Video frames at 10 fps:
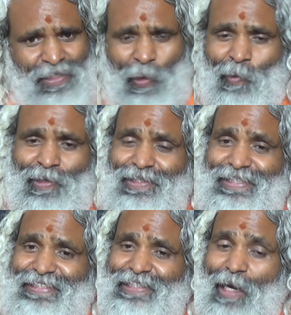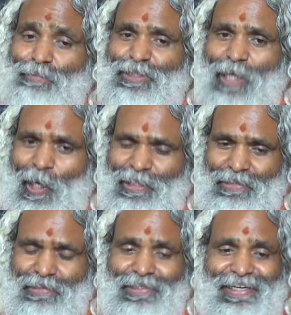All this comes
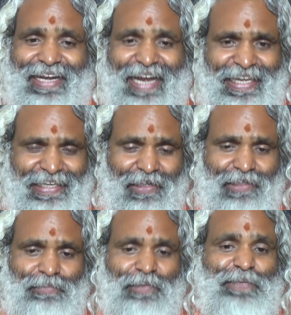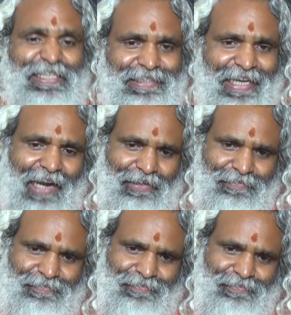under kaika karma, physical.
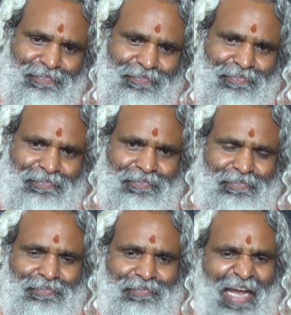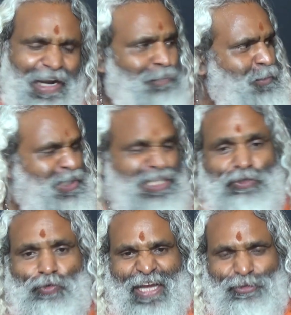And of course,
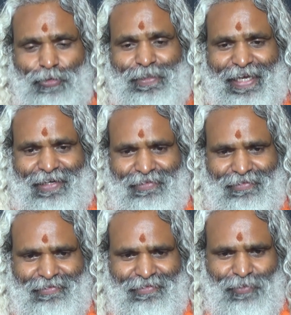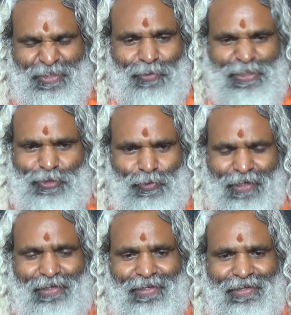Ishwara has to be there. Without
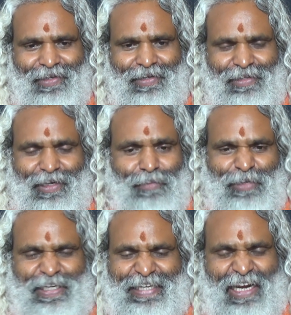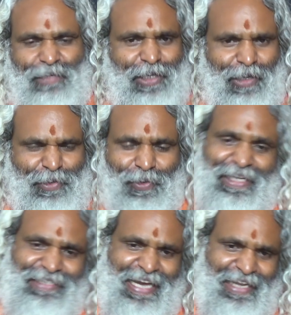Ishwara, karma, it cannot be karma yoga.
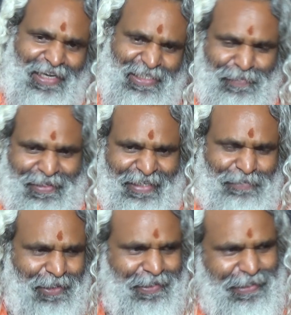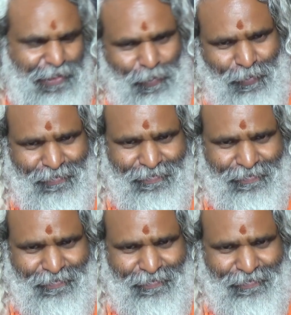That's another aspect. Let it not get into.